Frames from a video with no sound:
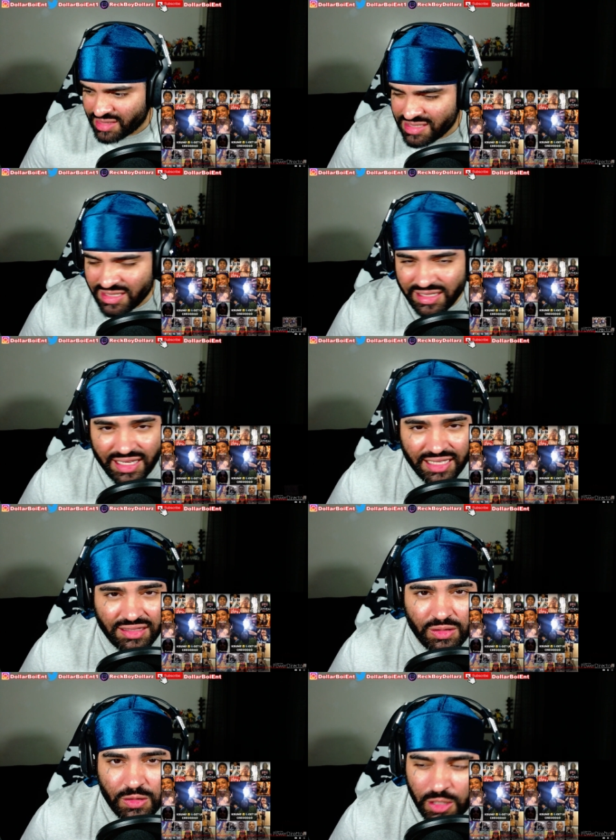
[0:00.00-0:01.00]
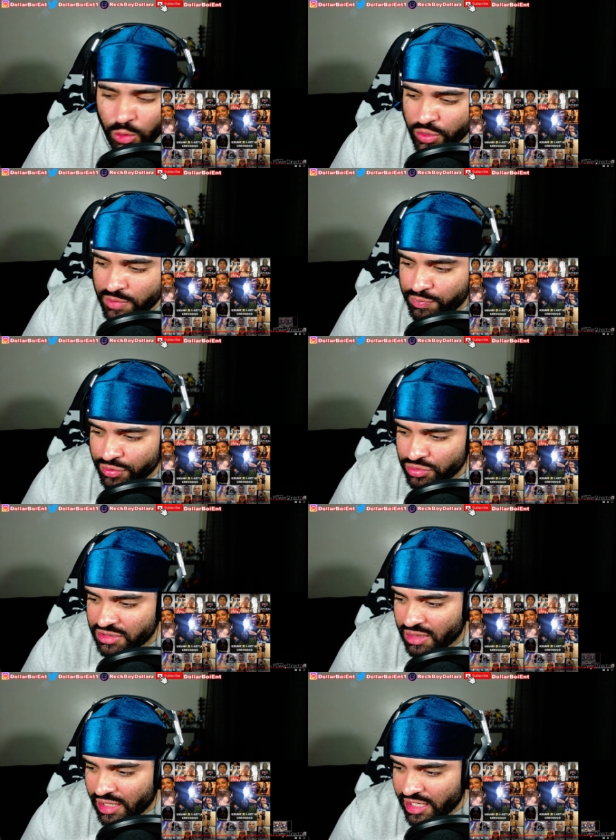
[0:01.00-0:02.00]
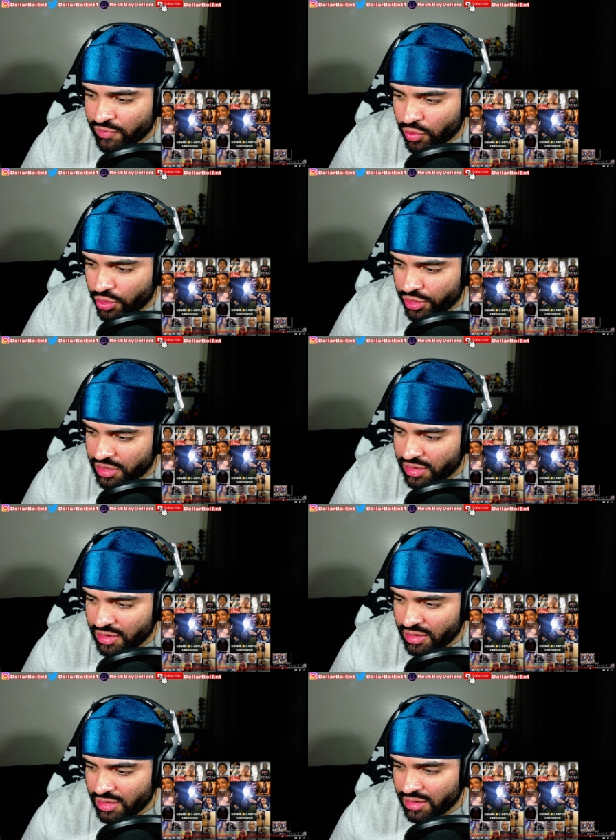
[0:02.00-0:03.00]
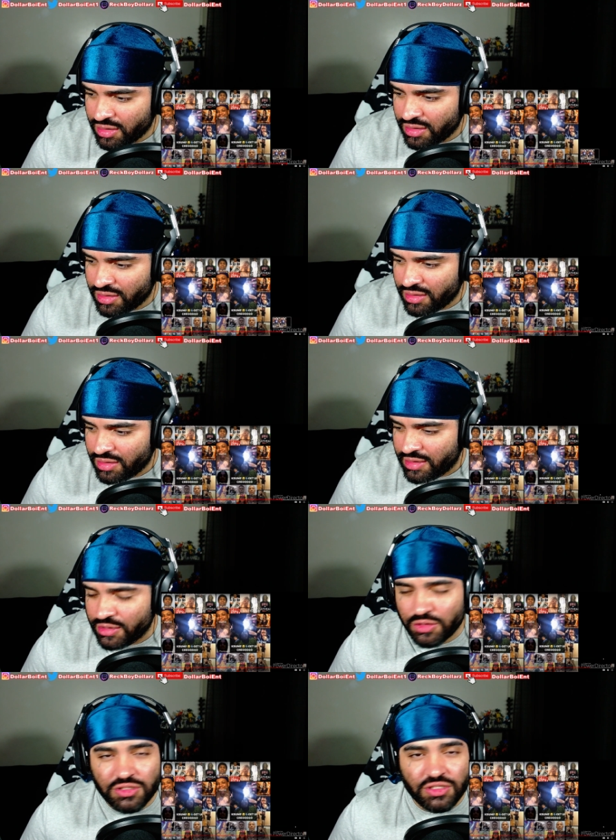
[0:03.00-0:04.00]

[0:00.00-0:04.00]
said he got the glow. He Bruce Leroy. You know what's